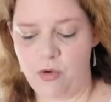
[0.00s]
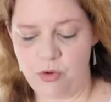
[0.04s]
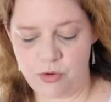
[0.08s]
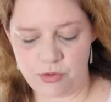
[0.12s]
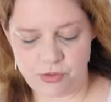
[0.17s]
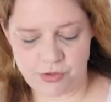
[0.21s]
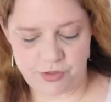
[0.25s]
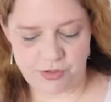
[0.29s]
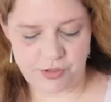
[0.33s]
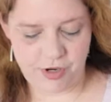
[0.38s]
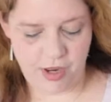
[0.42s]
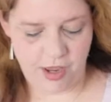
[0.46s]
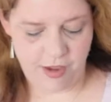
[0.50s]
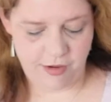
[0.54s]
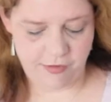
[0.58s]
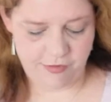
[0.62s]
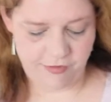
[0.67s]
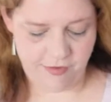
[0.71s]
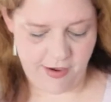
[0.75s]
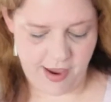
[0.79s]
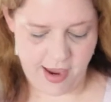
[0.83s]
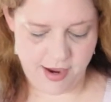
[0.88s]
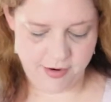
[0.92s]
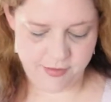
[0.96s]
also
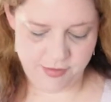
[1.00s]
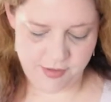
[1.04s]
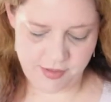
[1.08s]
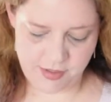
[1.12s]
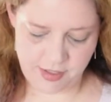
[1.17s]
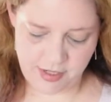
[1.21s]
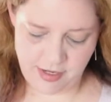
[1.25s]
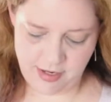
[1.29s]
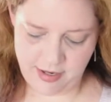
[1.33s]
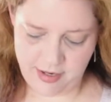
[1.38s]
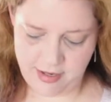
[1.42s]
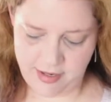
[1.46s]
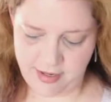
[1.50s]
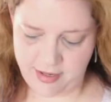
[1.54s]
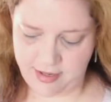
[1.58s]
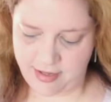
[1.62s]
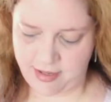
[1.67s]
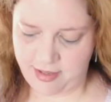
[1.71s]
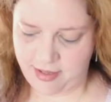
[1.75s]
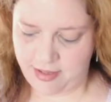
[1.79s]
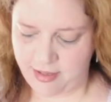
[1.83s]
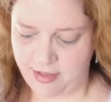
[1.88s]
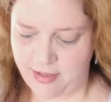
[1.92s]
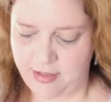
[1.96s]
found,
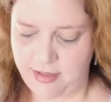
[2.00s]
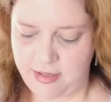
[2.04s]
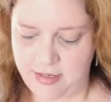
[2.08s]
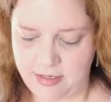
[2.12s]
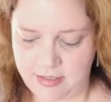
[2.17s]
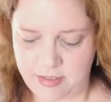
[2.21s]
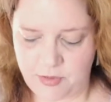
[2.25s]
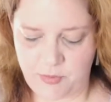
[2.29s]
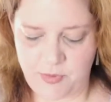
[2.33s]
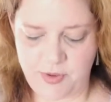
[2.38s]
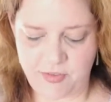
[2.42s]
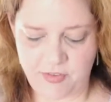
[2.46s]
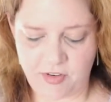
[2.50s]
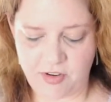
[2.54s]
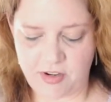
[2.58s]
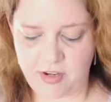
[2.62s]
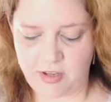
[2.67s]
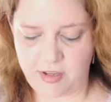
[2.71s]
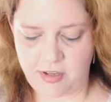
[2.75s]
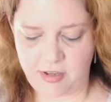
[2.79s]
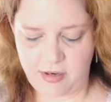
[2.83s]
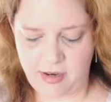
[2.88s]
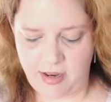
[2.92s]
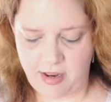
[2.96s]
so we've got
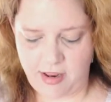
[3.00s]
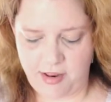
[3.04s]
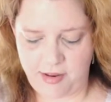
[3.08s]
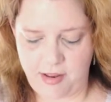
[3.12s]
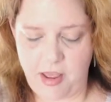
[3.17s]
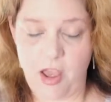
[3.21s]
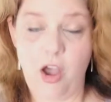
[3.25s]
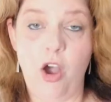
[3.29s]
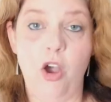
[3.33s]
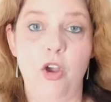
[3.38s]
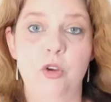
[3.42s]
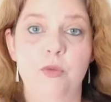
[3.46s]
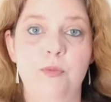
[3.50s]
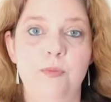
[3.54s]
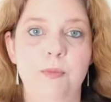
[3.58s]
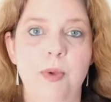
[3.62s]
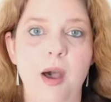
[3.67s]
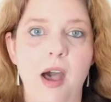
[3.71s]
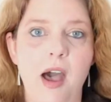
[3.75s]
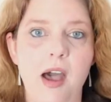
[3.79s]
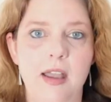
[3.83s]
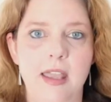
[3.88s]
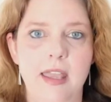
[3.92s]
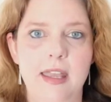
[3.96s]
a Home
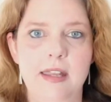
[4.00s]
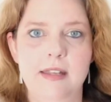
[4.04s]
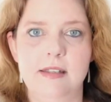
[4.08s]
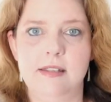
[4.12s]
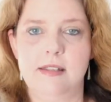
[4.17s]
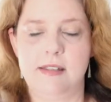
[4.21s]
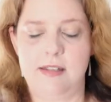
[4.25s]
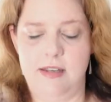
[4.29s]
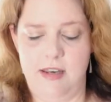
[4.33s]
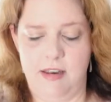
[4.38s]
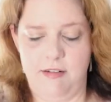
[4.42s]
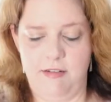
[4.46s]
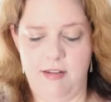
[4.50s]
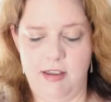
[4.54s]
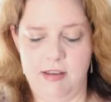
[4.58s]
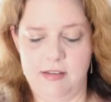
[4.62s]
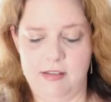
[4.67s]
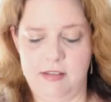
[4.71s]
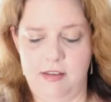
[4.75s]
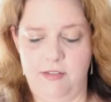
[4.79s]
Bargains near us.